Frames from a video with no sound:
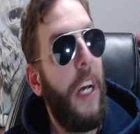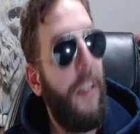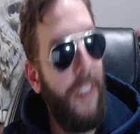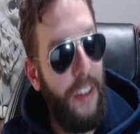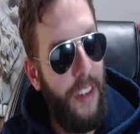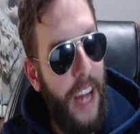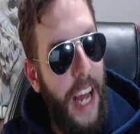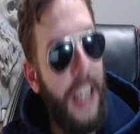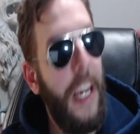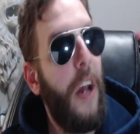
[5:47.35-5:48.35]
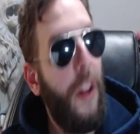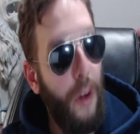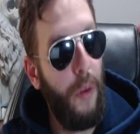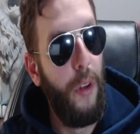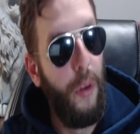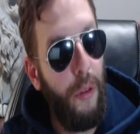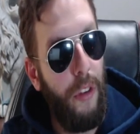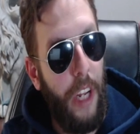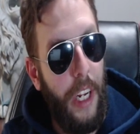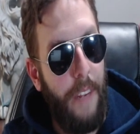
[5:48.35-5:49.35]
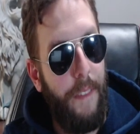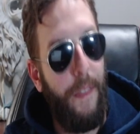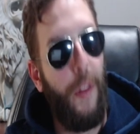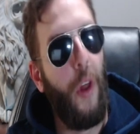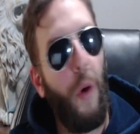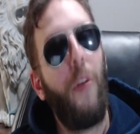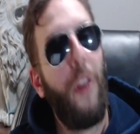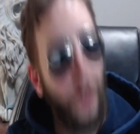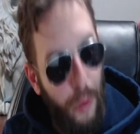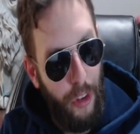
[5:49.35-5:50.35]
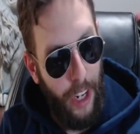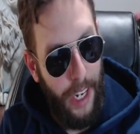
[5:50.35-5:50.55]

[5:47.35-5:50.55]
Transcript: Cincinnati, though losing, though losing